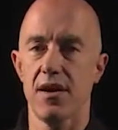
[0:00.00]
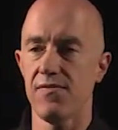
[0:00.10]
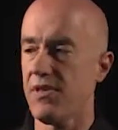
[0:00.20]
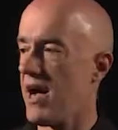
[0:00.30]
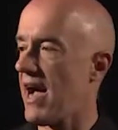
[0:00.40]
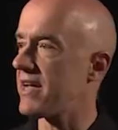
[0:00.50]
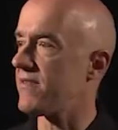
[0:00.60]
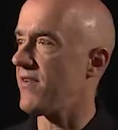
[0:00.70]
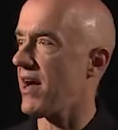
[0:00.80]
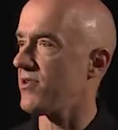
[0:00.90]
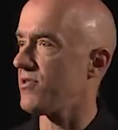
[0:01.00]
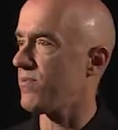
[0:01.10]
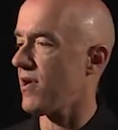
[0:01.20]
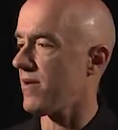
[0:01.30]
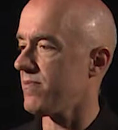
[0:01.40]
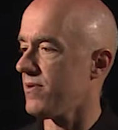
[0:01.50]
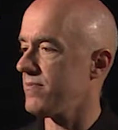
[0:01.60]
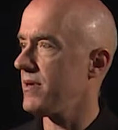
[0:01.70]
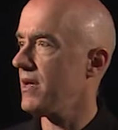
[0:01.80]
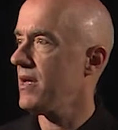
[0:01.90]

of the eigenvalue problem.